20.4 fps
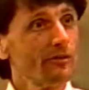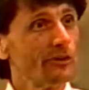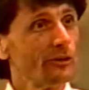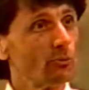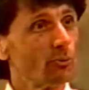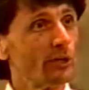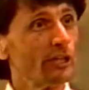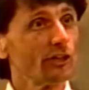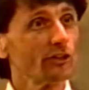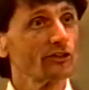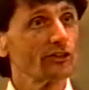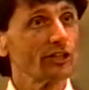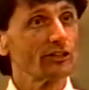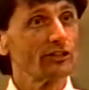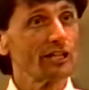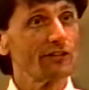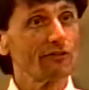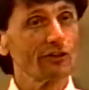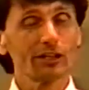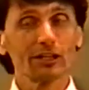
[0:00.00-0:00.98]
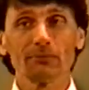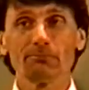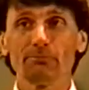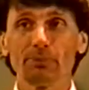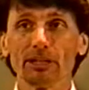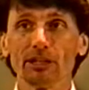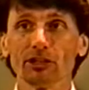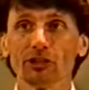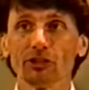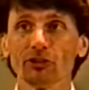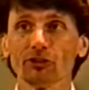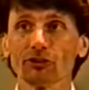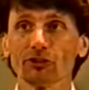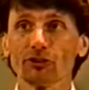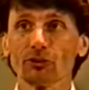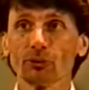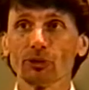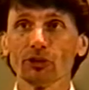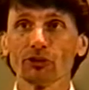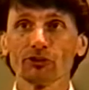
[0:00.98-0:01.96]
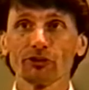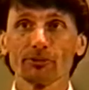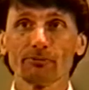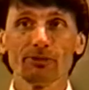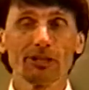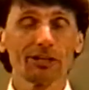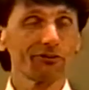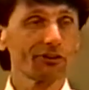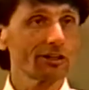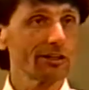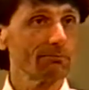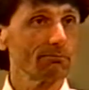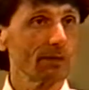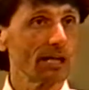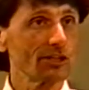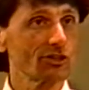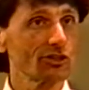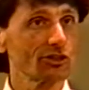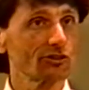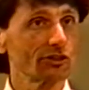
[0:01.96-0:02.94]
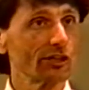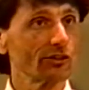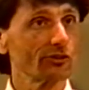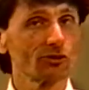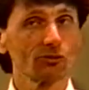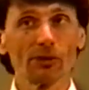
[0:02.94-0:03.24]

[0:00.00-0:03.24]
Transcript: The real significant bills and the real significant budgets are